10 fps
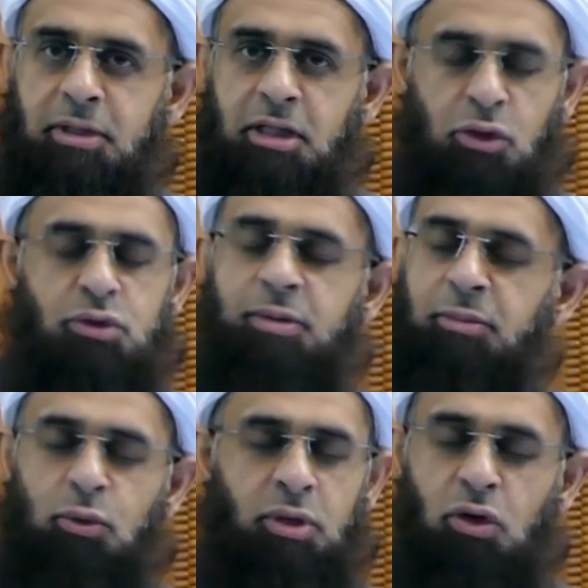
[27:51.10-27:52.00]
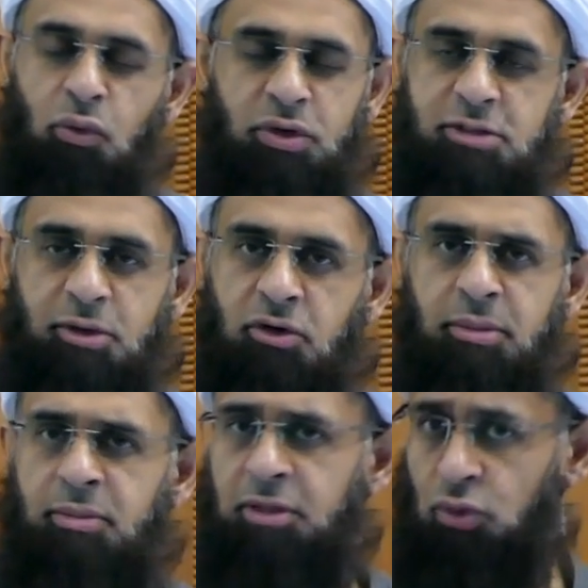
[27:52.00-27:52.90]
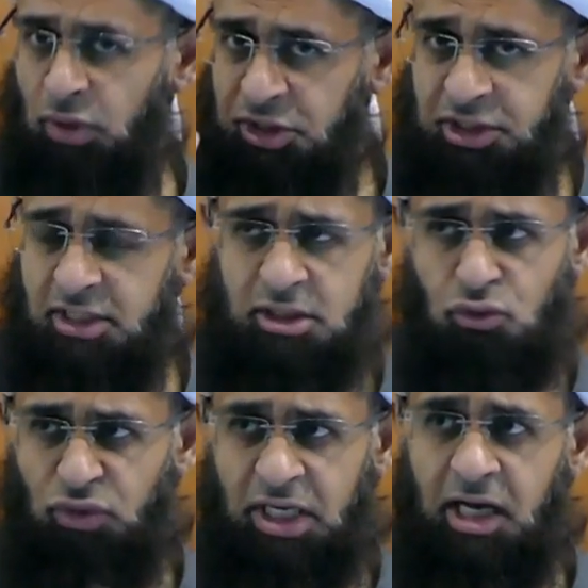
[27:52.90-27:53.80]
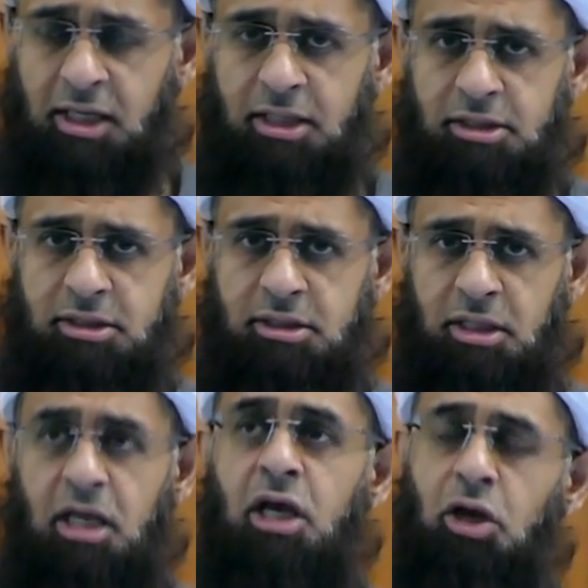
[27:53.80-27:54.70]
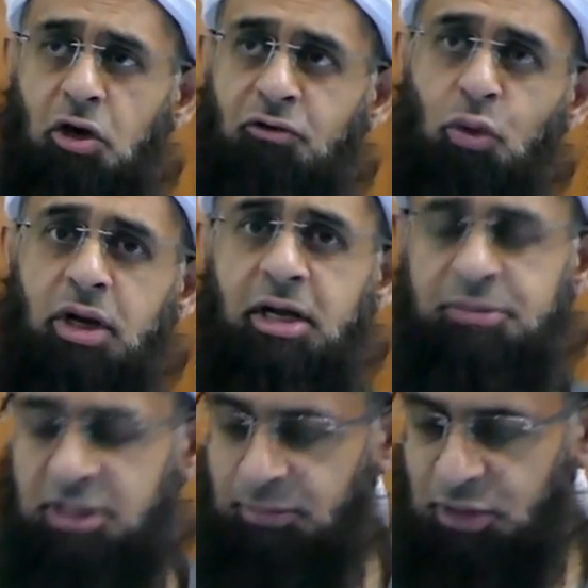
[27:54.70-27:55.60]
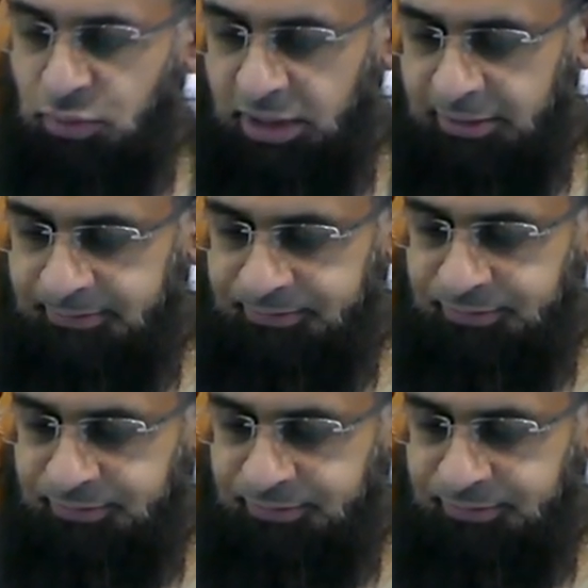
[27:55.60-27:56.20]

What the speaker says: Those people will always be remembered who are just regardless of what comes in between.